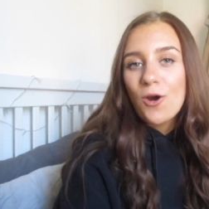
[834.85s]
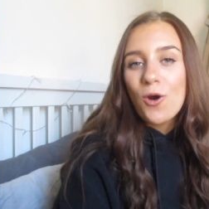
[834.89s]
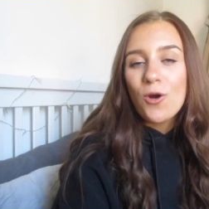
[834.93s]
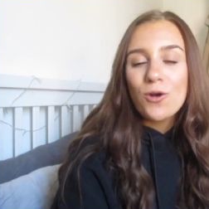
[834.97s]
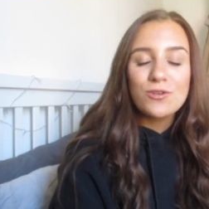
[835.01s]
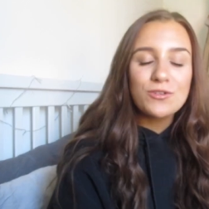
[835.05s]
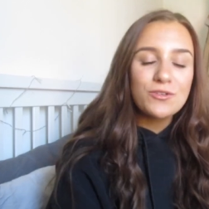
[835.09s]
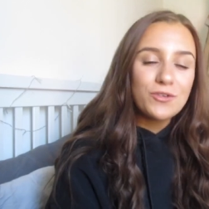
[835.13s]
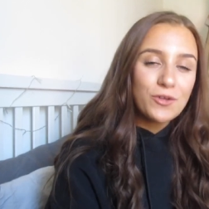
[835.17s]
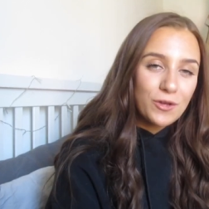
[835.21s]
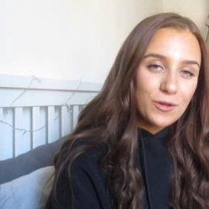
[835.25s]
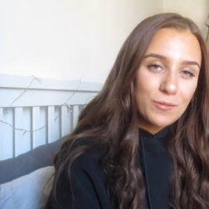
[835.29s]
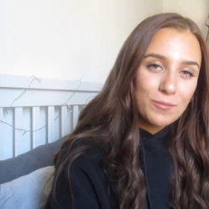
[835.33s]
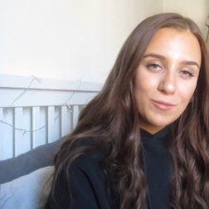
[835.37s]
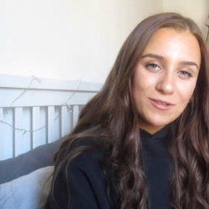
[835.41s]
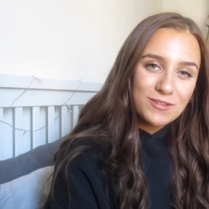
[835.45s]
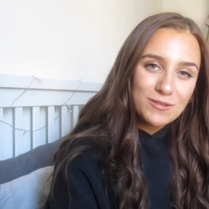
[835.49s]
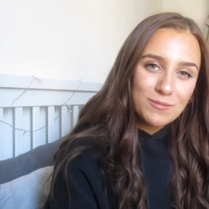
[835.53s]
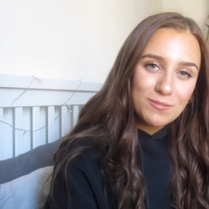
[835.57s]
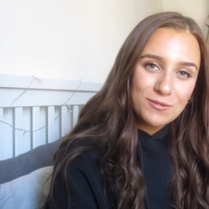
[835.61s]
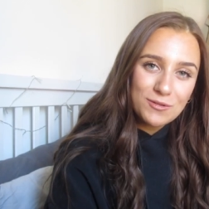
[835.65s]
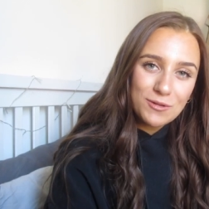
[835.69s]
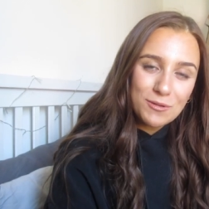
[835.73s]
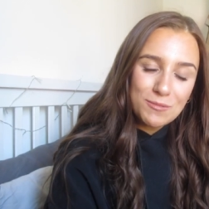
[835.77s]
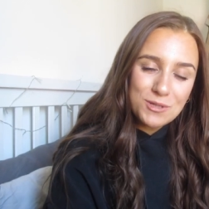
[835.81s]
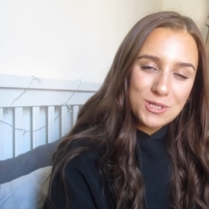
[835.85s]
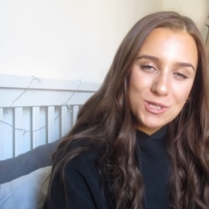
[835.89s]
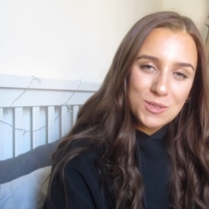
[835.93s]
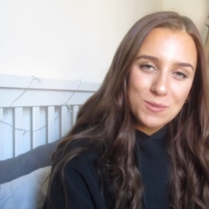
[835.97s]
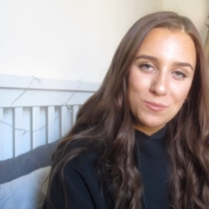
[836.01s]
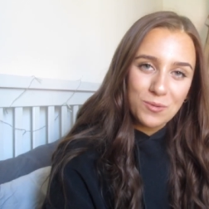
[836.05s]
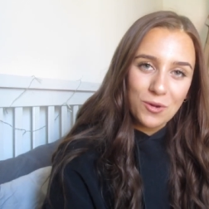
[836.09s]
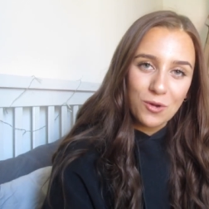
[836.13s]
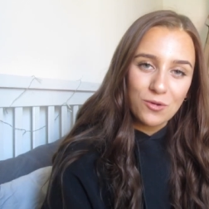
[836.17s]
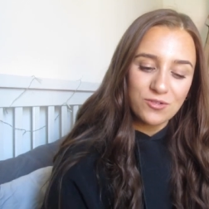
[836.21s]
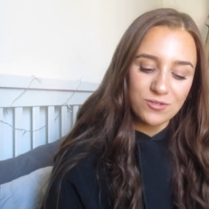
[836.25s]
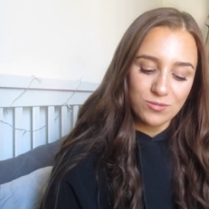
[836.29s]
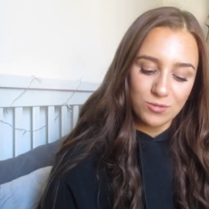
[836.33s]
October subscription
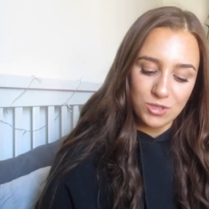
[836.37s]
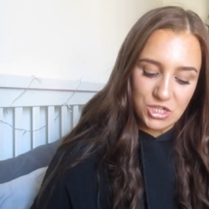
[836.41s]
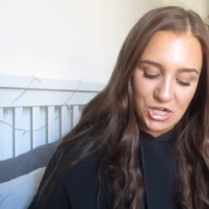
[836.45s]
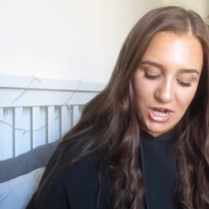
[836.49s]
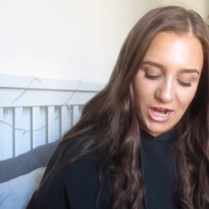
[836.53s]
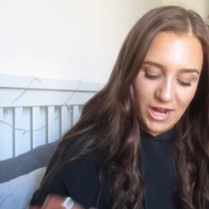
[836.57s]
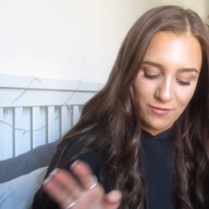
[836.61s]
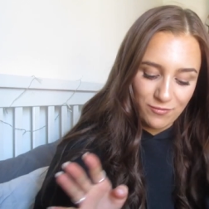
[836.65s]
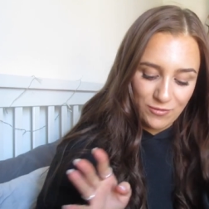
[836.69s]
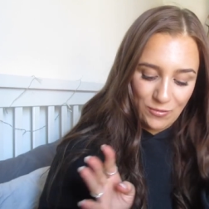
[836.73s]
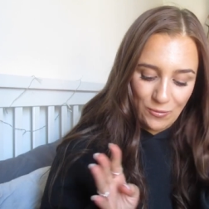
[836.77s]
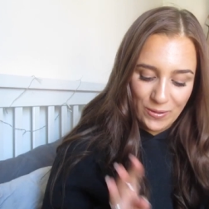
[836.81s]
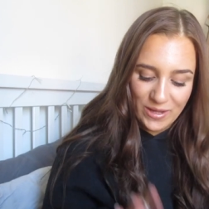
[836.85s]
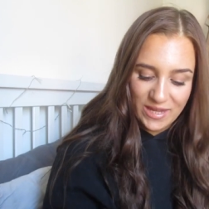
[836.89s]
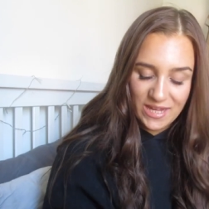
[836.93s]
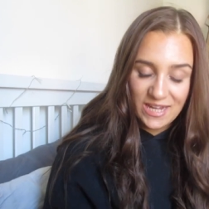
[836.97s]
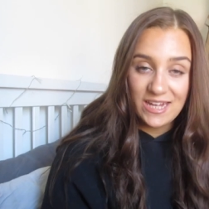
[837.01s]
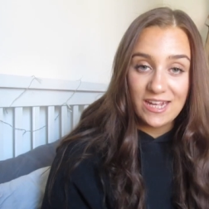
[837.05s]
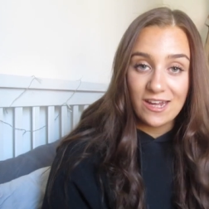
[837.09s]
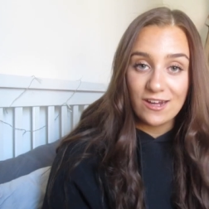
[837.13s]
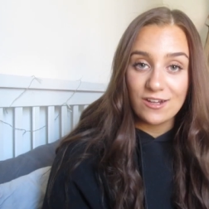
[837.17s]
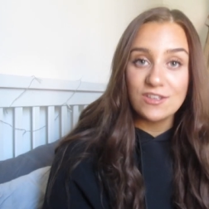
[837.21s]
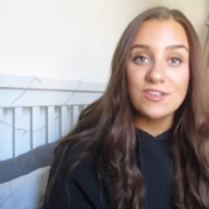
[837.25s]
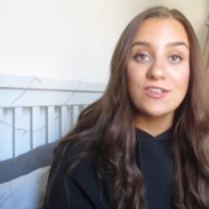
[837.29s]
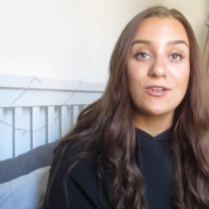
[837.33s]
box, which I have got here.